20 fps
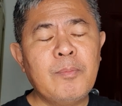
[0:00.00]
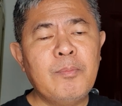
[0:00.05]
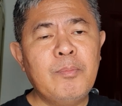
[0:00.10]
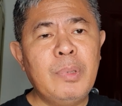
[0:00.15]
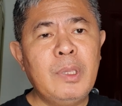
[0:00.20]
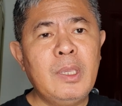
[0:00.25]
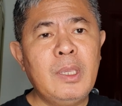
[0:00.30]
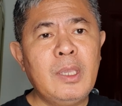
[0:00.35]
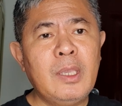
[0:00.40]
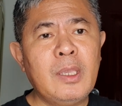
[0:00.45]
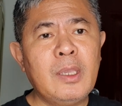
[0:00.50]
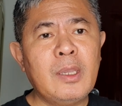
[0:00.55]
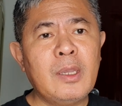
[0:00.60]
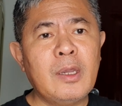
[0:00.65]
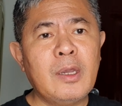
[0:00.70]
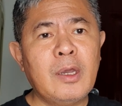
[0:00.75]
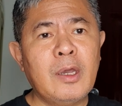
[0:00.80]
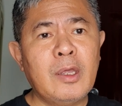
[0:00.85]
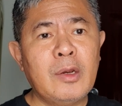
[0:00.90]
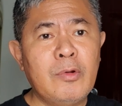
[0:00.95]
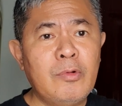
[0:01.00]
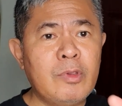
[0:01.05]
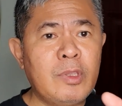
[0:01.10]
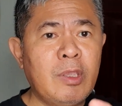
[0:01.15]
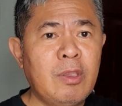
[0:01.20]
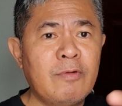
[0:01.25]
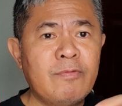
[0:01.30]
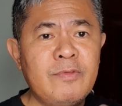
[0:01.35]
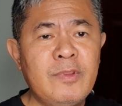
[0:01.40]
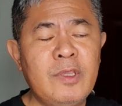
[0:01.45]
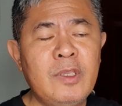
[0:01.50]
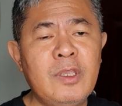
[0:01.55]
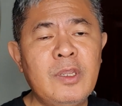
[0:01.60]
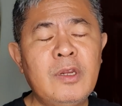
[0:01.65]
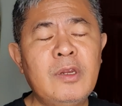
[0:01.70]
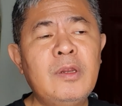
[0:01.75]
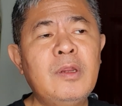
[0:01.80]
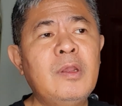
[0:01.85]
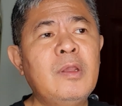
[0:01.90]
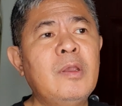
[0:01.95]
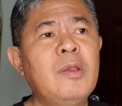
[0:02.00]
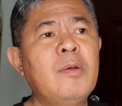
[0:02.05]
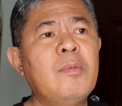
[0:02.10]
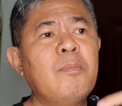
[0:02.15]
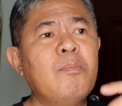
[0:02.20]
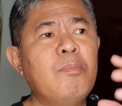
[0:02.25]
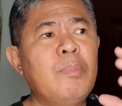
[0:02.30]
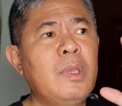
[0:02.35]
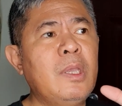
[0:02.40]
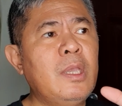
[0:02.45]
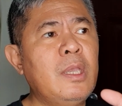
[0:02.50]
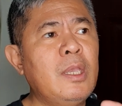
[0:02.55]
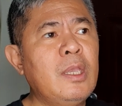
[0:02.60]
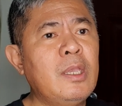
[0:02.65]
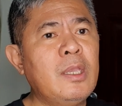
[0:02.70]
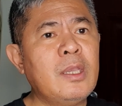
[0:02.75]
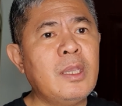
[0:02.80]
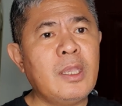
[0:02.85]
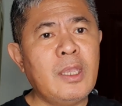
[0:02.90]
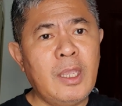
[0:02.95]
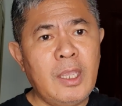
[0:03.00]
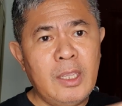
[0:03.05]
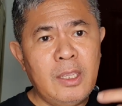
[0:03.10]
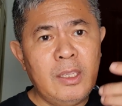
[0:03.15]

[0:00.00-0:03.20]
being a Rookie of the Year, being